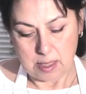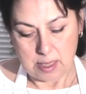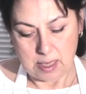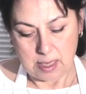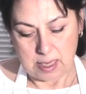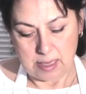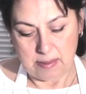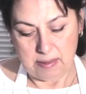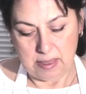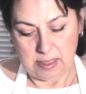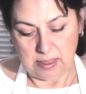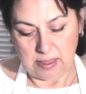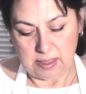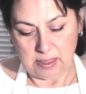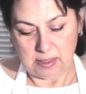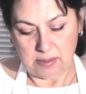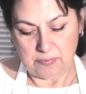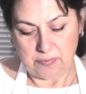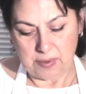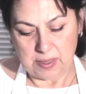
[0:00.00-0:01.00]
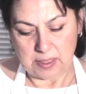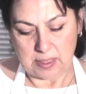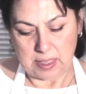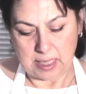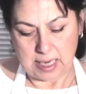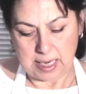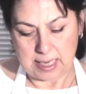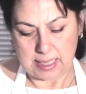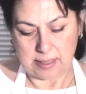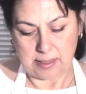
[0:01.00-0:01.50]
And this is
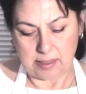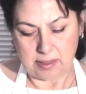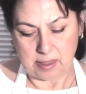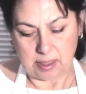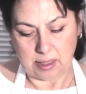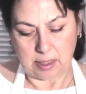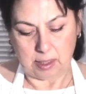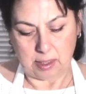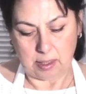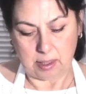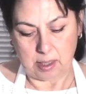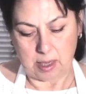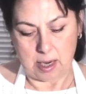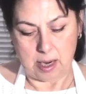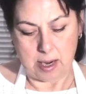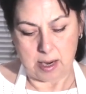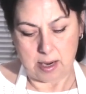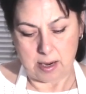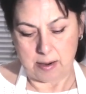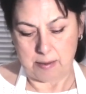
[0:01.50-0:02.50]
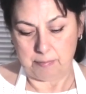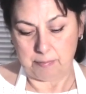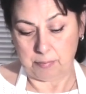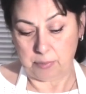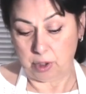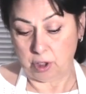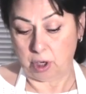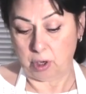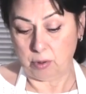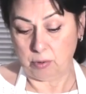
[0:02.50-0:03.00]
fantastic
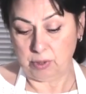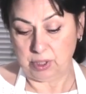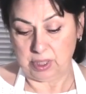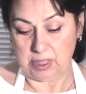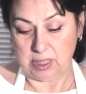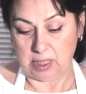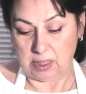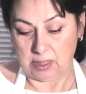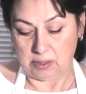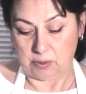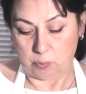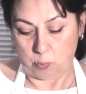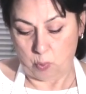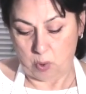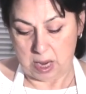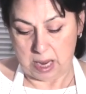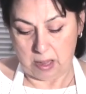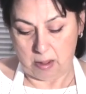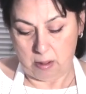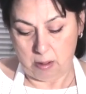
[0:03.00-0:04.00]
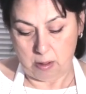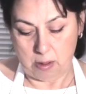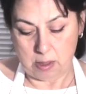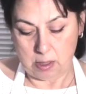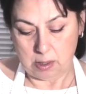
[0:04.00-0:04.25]
toasted as well.